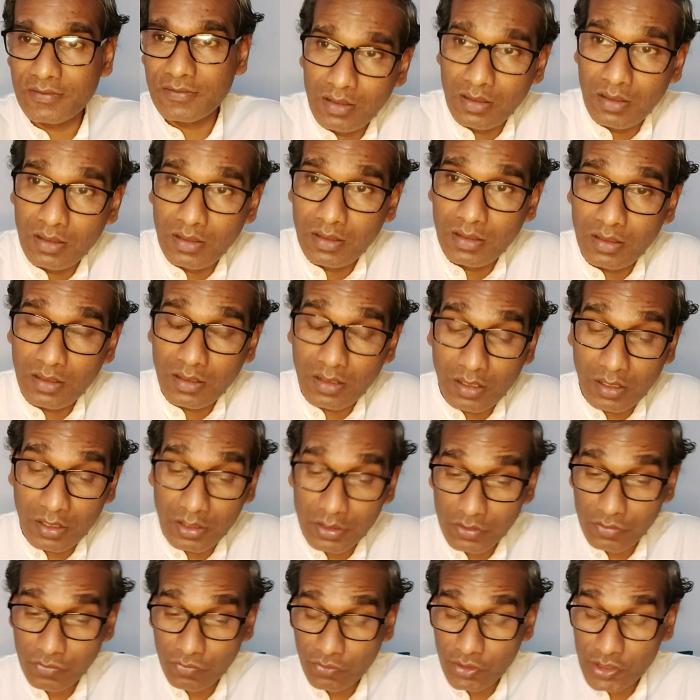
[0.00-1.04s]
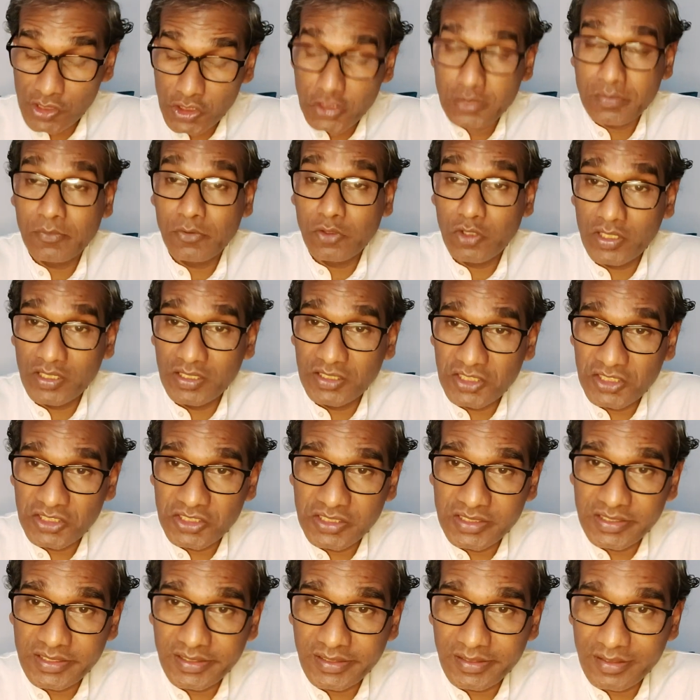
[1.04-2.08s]
And what's more interesting
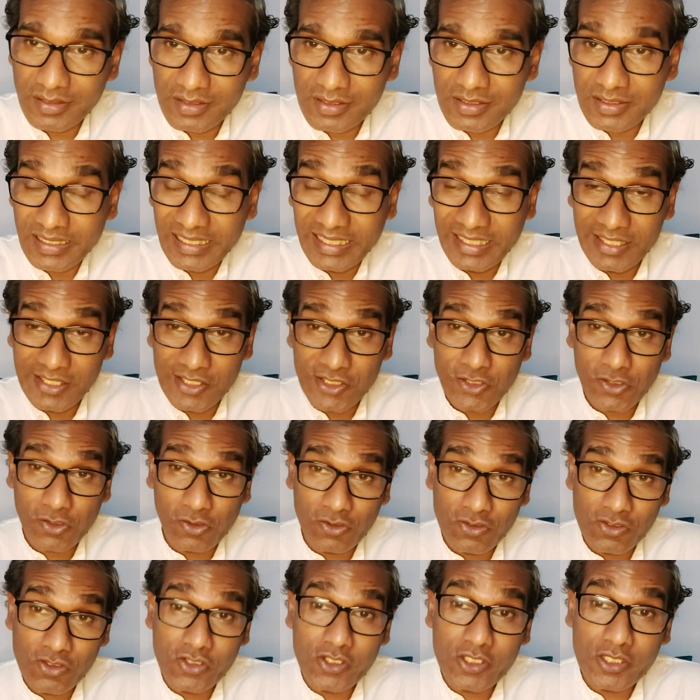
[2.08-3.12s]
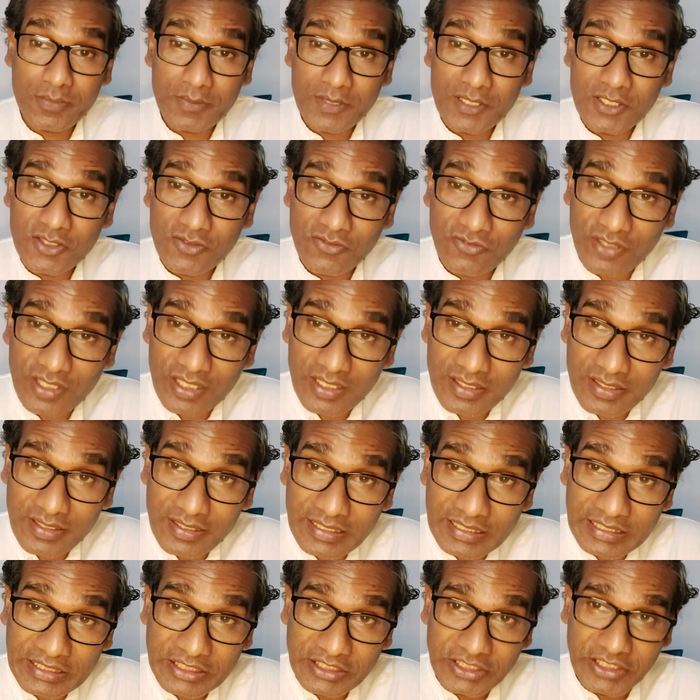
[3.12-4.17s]
is he has also specified the
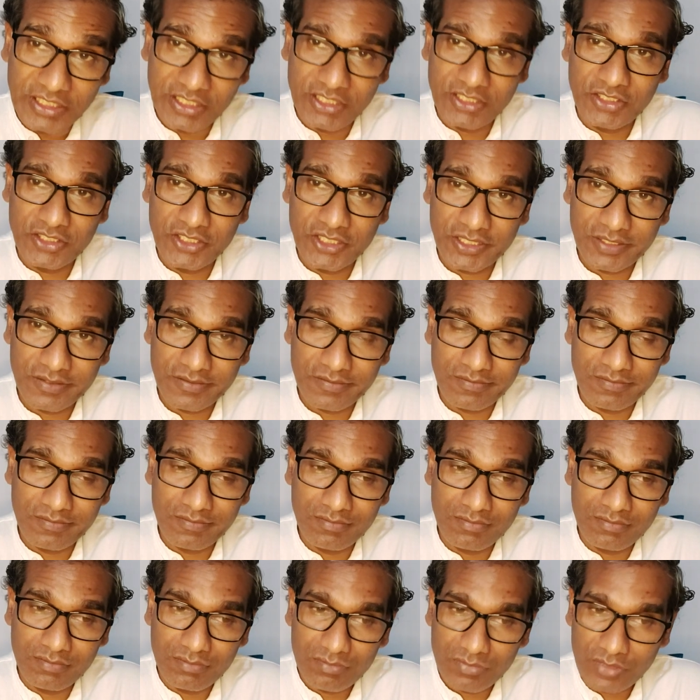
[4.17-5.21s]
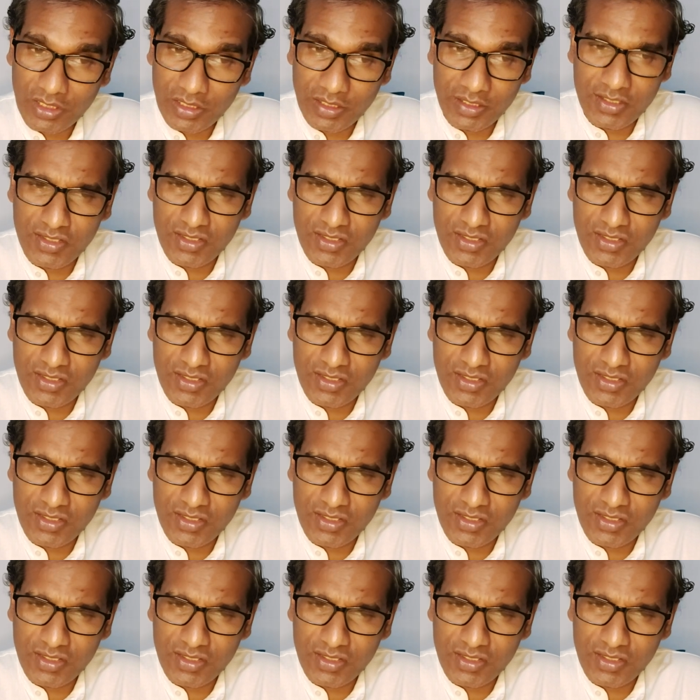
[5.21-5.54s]
date, that is